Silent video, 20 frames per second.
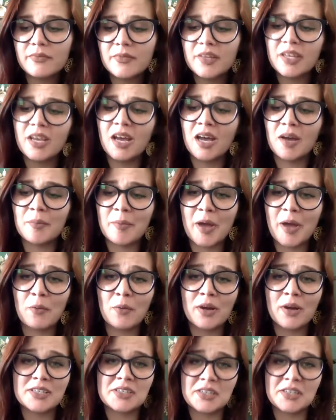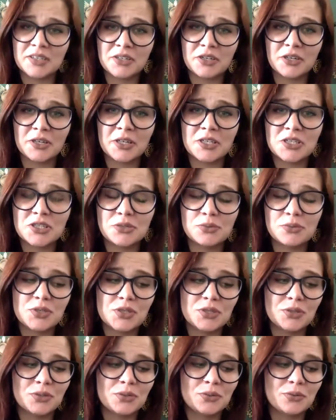I want to encourage you
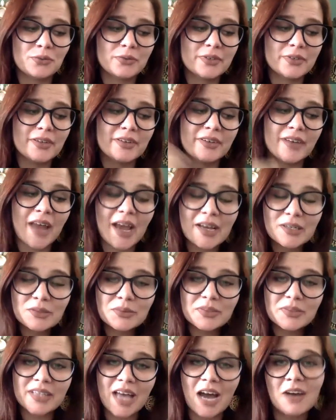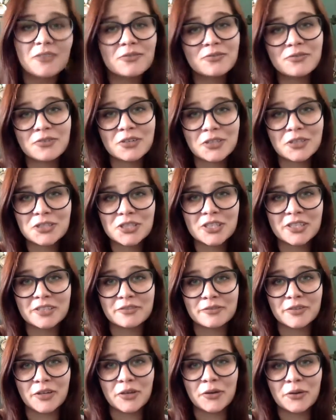to connect with that version
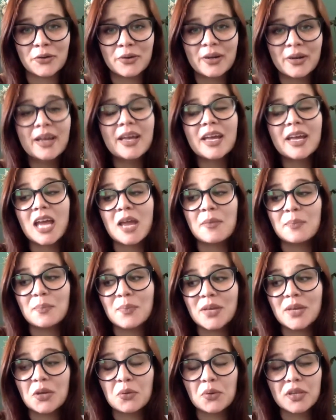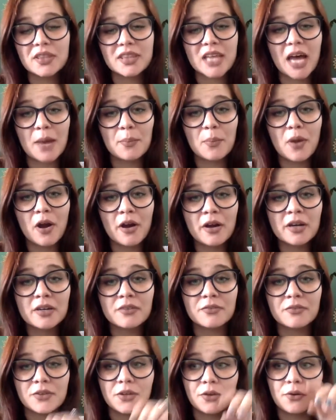of you and be with that part
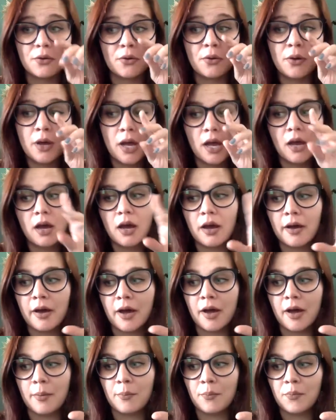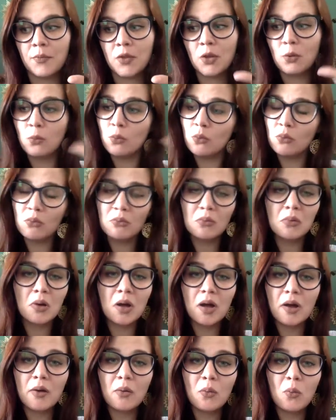of you,
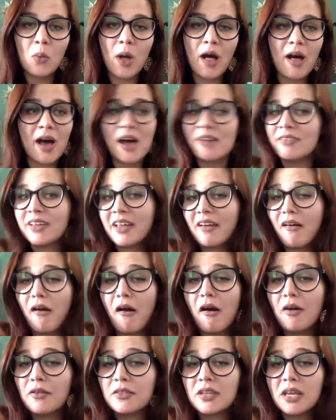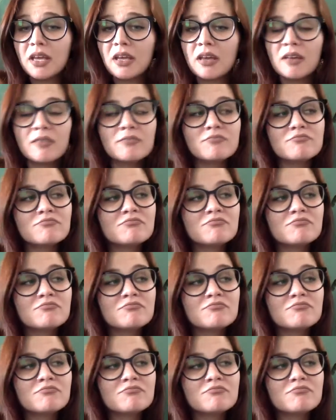while having a healthy,